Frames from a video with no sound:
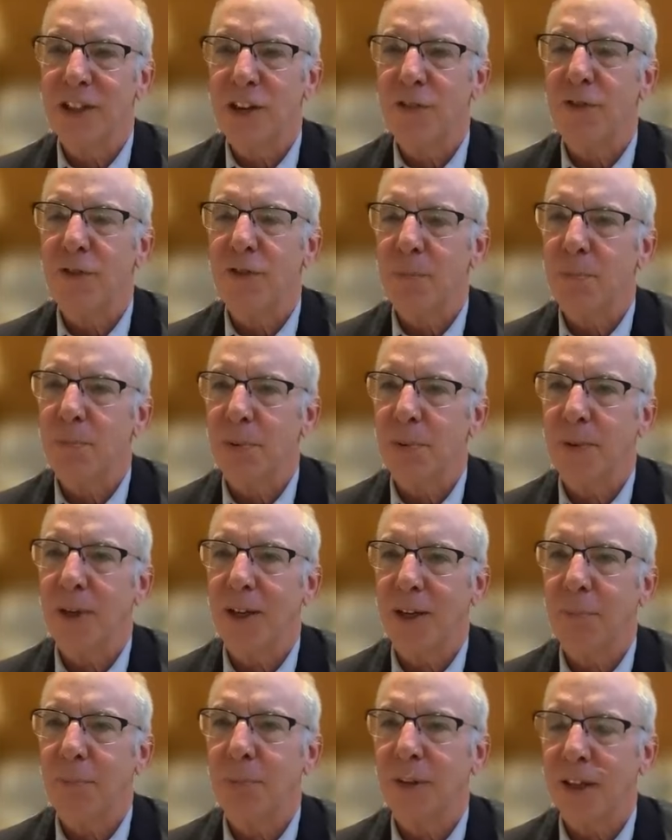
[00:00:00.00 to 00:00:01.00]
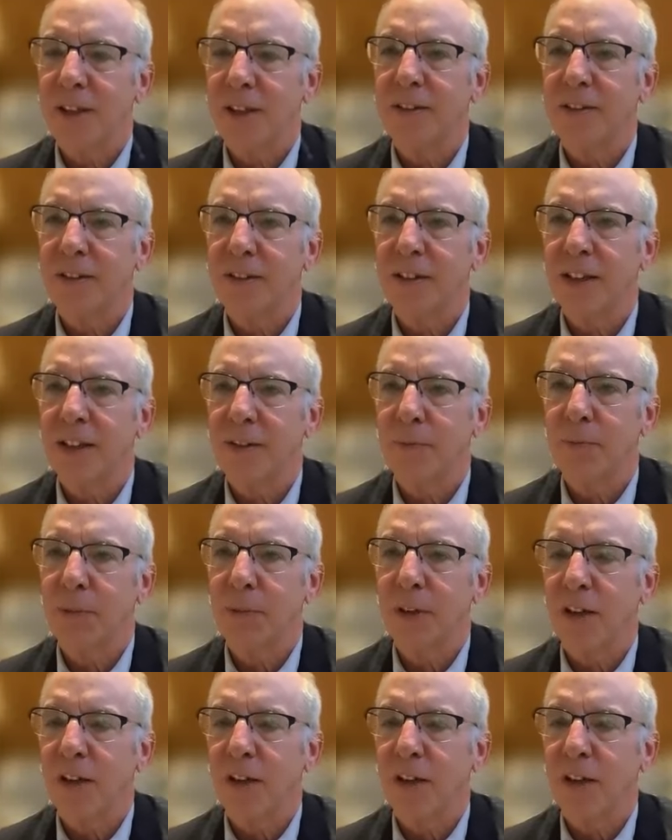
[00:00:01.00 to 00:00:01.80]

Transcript: different uh, place than